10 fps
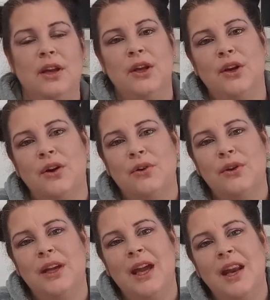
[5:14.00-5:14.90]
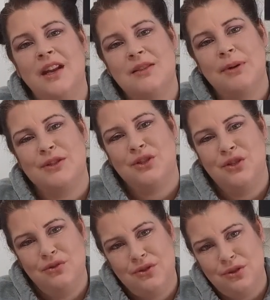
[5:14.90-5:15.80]
you know, you can't expect
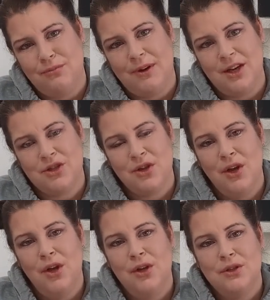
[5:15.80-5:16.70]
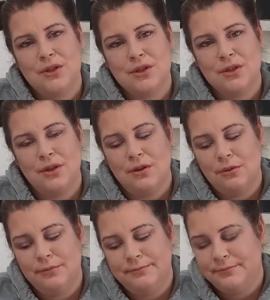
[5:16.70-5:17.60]
too much.
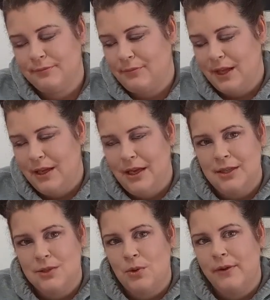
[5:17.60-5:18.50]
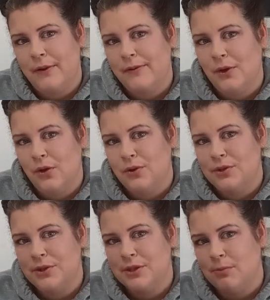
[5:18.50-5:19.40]
So it's
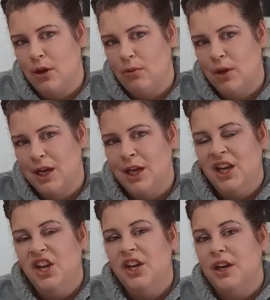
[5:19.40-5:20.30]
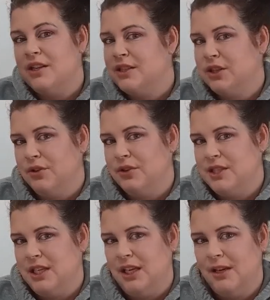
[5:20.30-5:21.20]
$25. The small one is
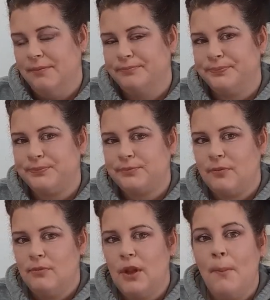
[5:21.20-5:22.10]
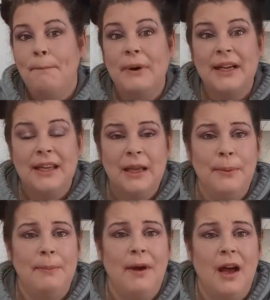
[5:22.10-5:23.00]
$13. But keep
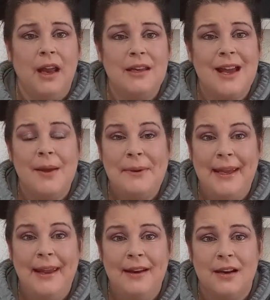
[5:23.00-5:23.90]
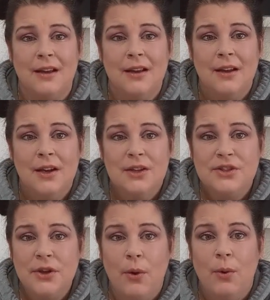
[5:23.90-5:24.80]
in mind, I'm in Canada.
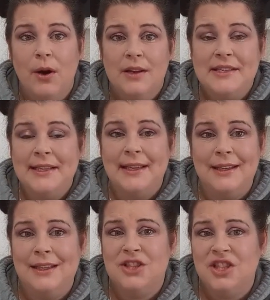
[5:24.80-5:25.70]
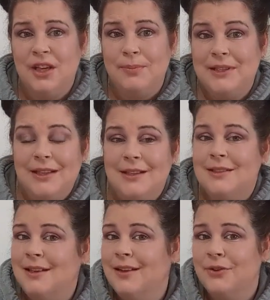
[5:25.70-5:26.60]
So to get these shipped is
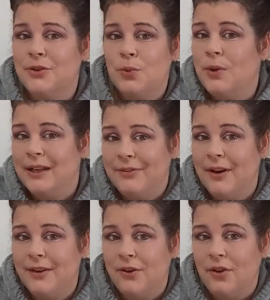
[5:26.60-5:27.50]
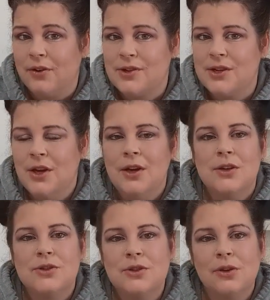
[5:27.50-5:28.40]
another $25.
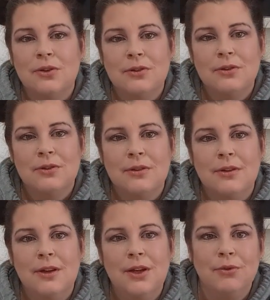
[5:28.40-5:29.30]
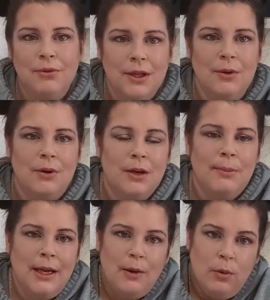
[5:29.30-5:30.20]
So you really want to
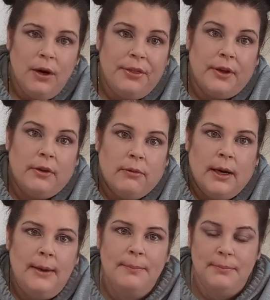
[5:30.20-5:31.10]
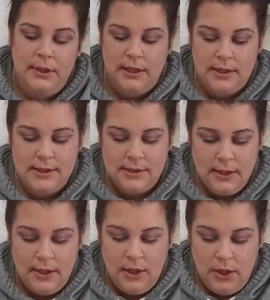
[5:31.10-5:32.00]
make it worth it, right? Because
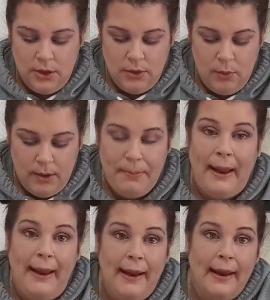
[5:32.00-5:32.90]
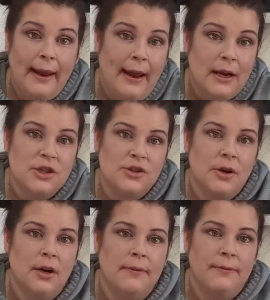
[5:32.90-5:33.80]
you are paying
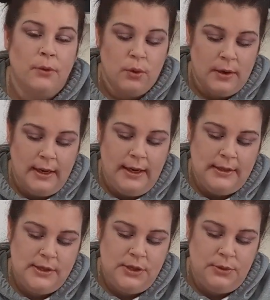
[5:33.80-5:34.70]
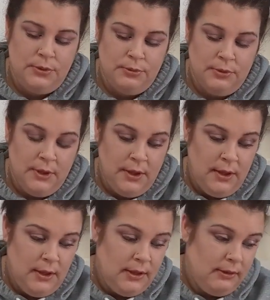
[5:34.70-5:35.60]
extra for it to
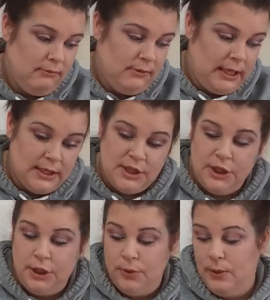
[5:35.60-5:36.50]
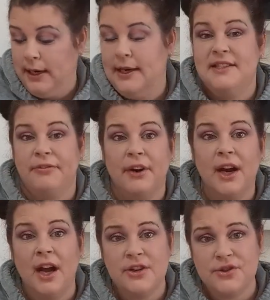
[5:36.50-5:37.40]
get to you in a different
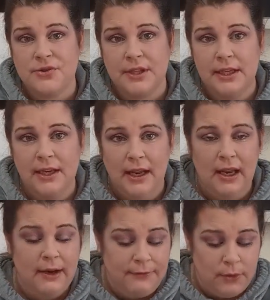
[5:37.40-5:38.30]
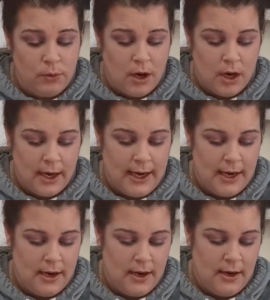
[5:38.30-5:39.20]
country. If you are in
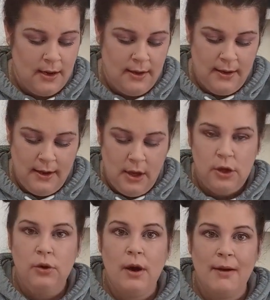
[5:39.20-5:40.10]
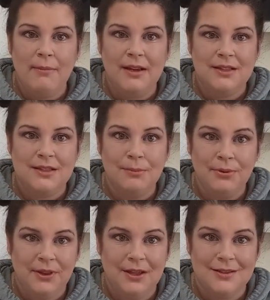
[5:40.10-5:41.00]
Canada, you have my
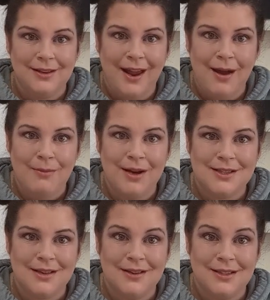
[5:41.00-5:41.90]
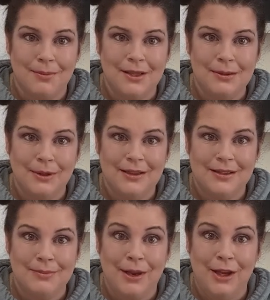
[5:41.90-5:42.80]
sympathies and how much some of these
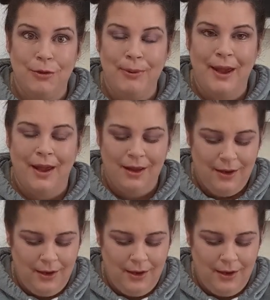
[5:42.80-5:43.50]
places make you pay.